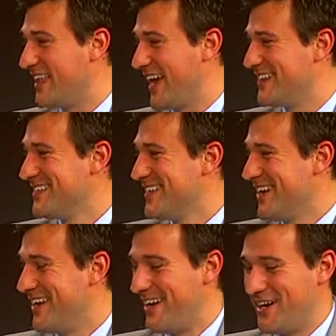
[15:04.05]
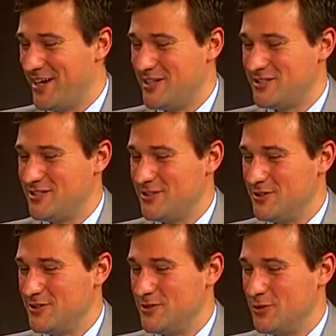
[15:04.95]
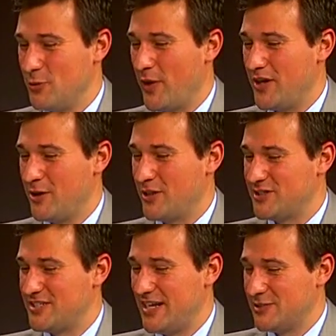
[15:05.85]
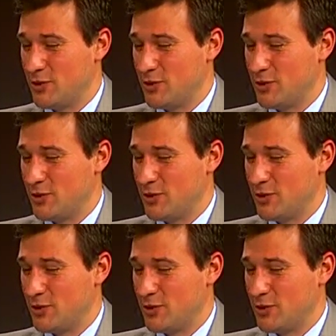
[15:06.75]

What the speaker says: that to a greater extent.